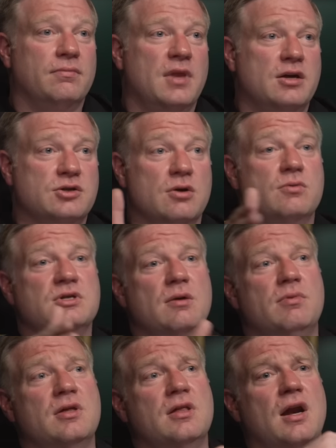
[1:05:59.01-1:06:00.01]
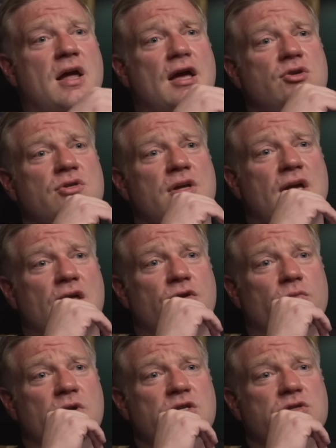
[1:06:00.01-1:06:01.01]
And so it was something that I actually had
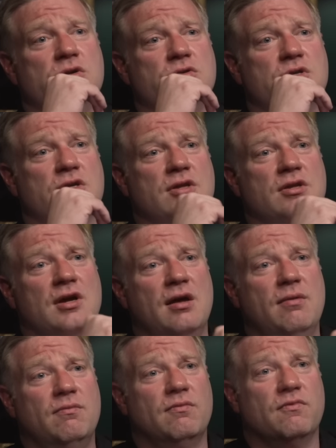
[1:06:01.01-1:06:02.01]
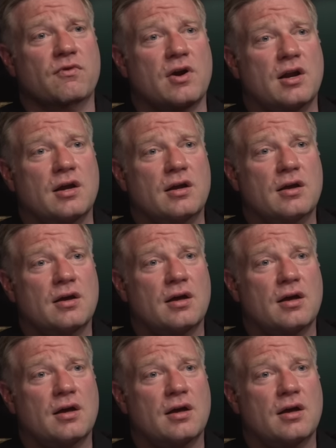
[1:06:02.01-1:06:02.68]
to research at the time for Eddie.